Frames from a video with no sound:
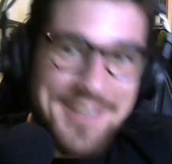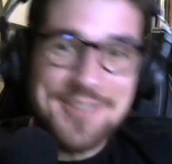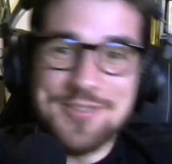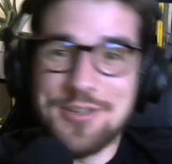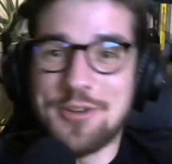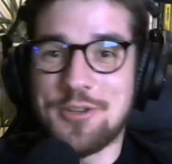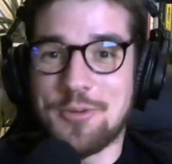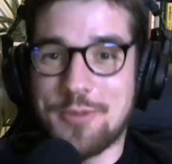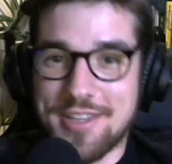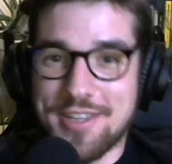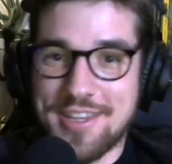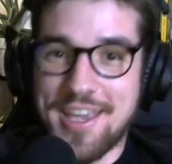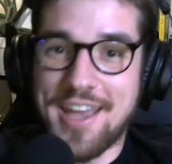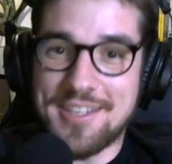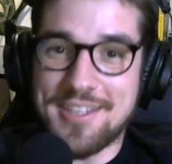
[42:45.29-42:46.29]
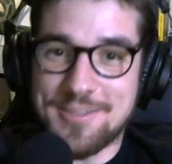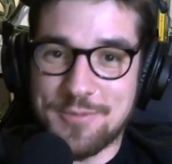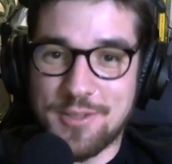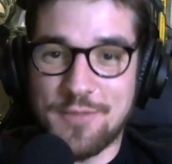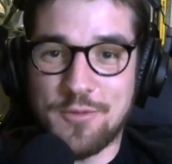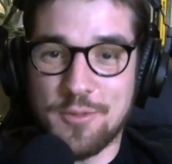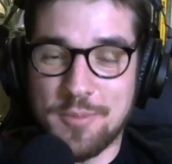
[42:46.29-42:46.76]
So you were in the Andes
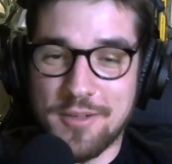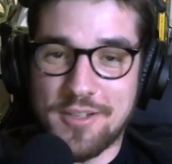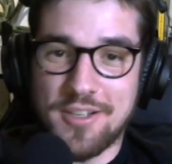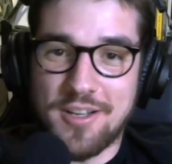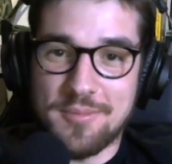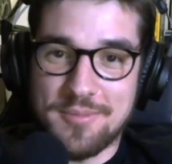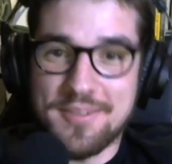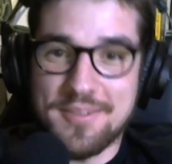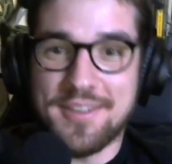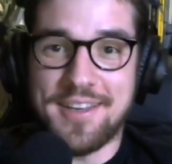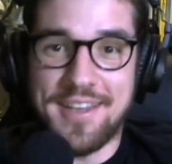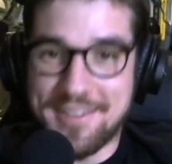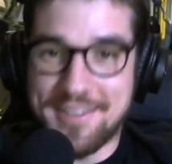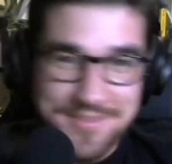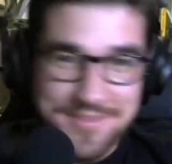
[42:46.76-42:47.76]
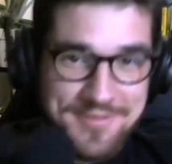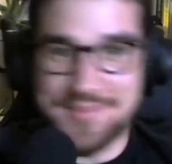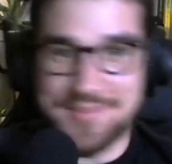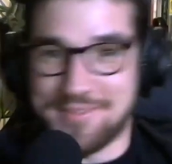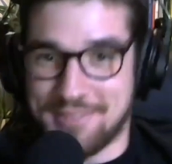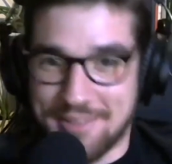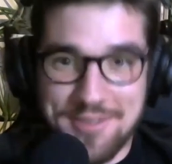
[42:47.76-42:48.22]
with the football club, and
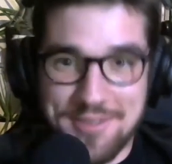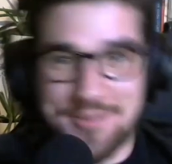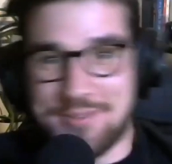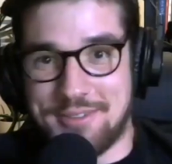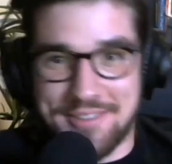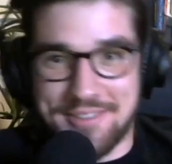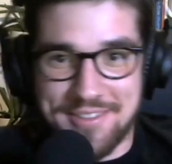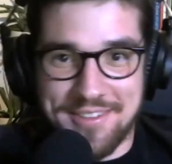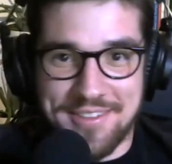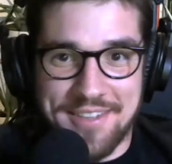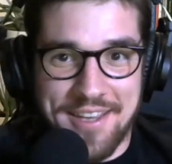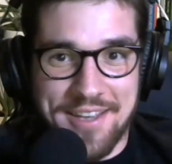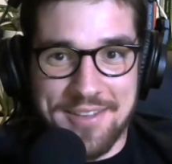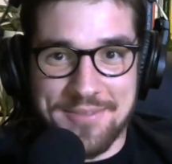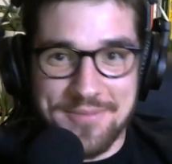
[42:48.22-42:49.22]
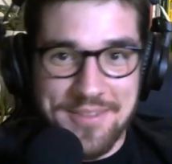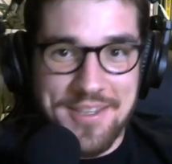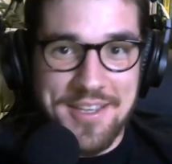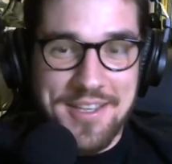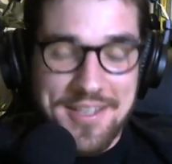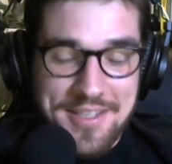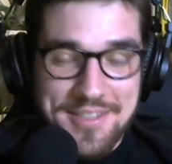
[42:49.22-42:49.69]
yeah.
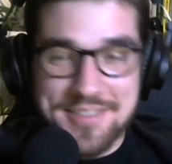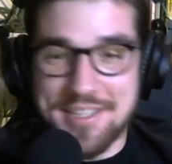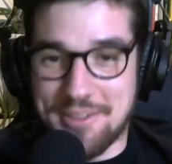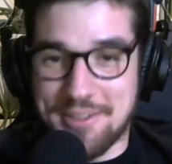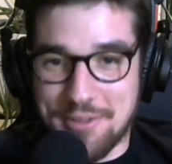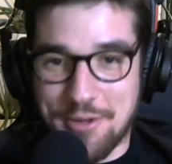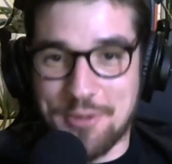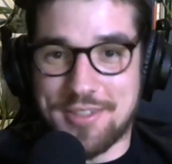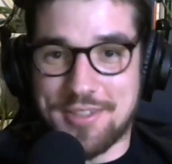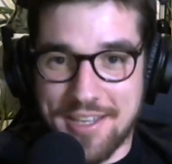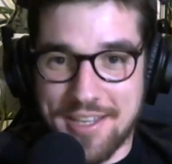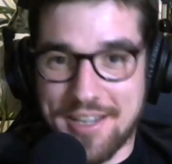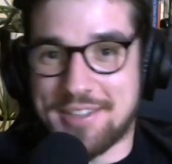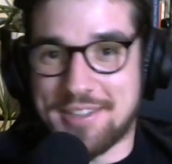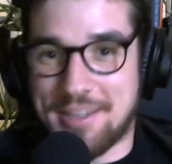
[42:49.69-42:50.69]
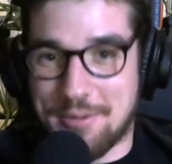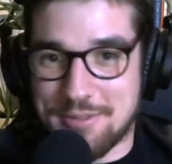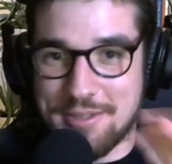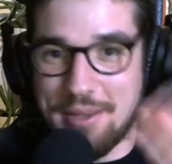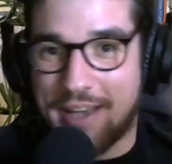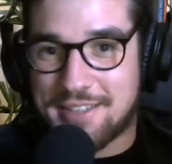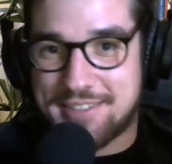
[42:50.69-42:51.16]
Side note, yeah, there
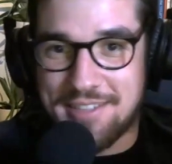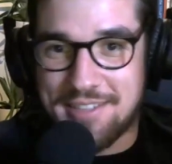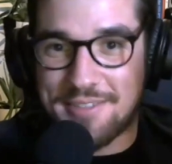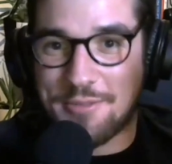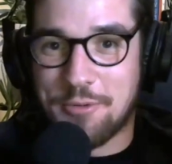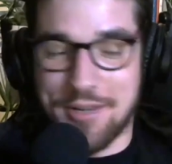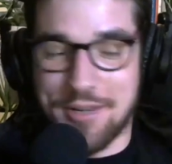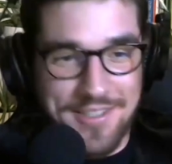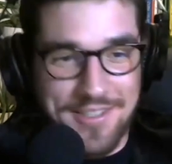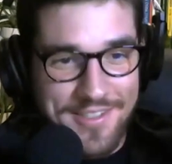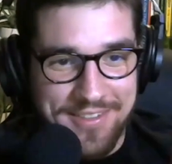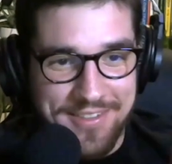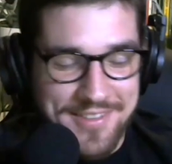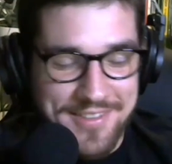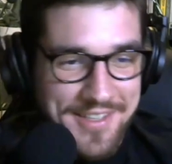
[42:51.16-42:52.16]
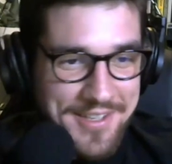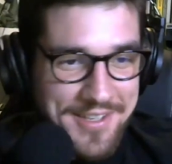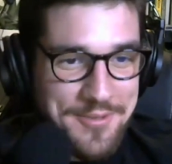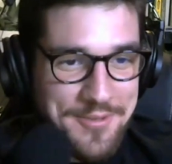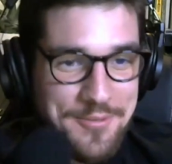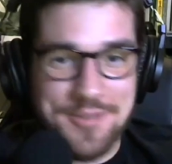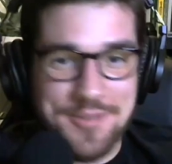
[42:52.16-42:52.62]
was an accident. Google it. Yeah,
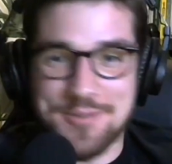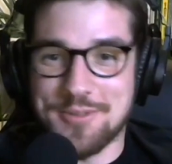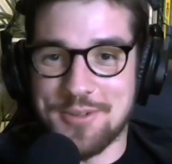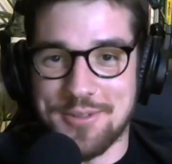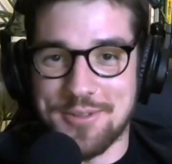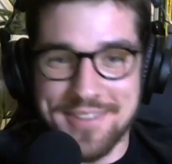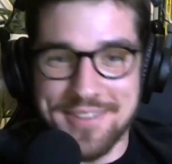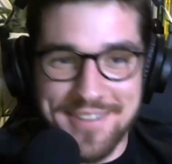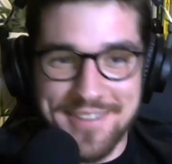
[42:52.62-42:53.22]
who wants to know?